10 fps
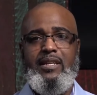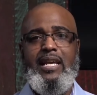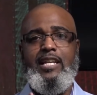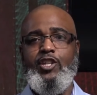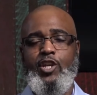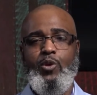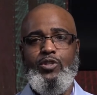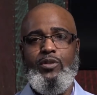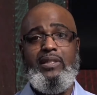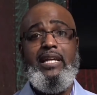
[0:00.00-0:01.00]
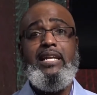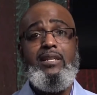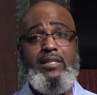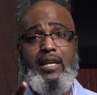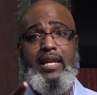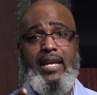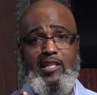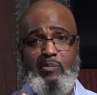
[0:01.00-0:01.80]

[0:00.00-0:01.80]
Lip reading: that he showed you? Leniency, again, is